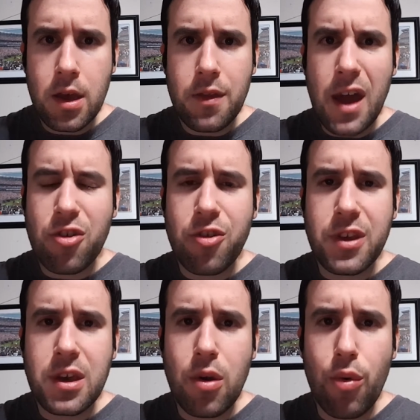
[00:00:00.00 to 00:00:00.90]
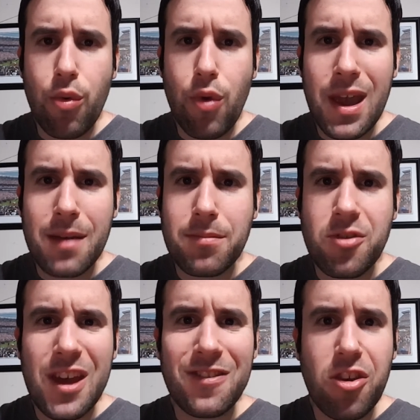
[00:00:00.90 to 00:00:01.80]
That is the
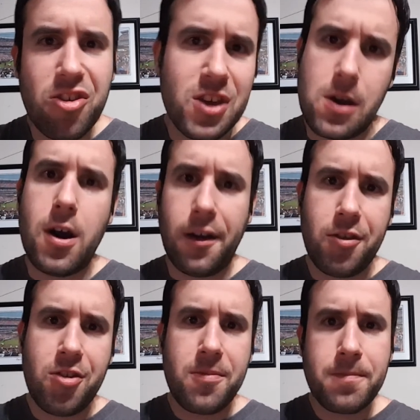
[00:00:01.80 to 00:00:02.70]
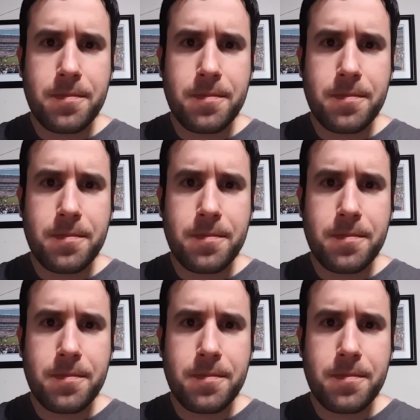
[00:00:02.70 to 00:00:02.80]
Rams and the Seahawks.